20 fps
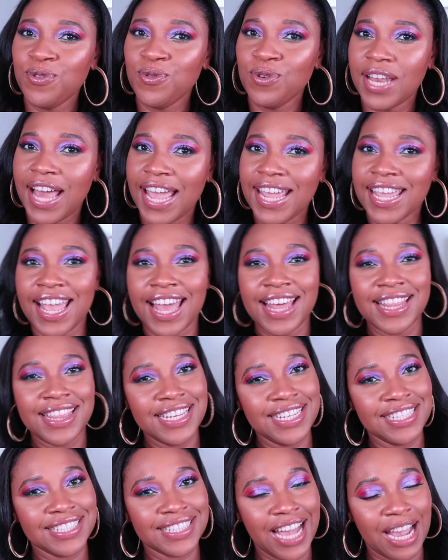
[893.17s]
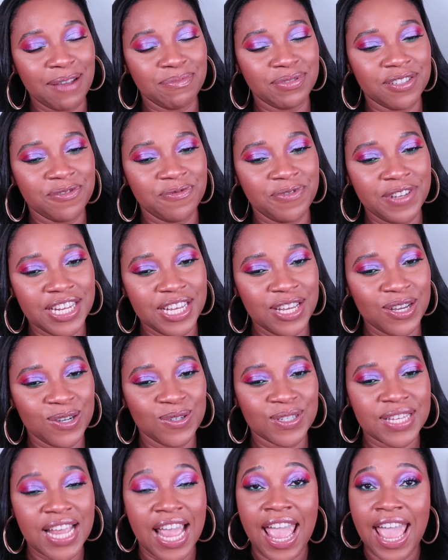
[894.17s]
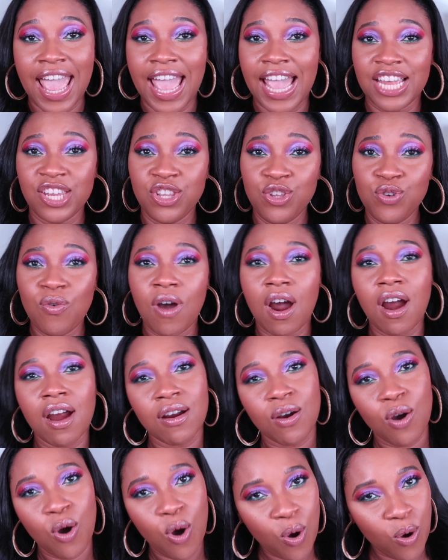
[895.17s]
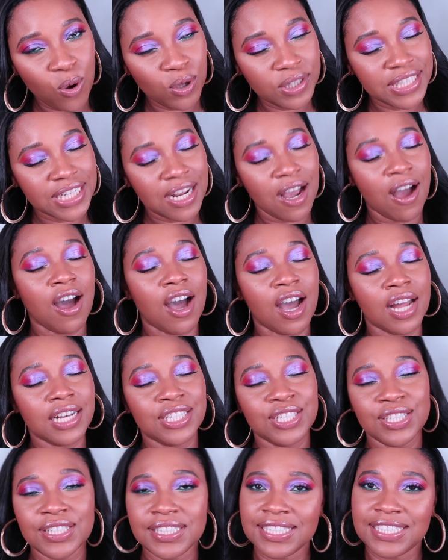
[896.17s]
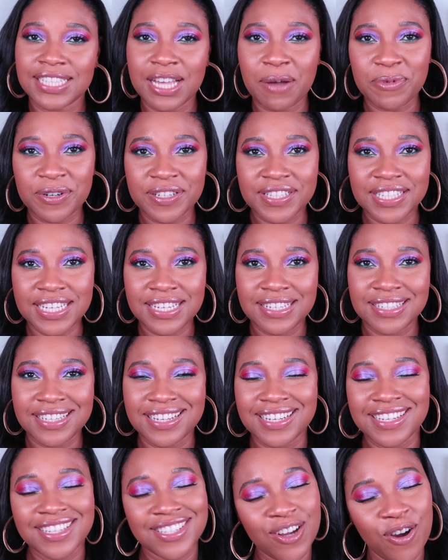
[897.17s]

you like these types of videos and you are holding on to the summer season,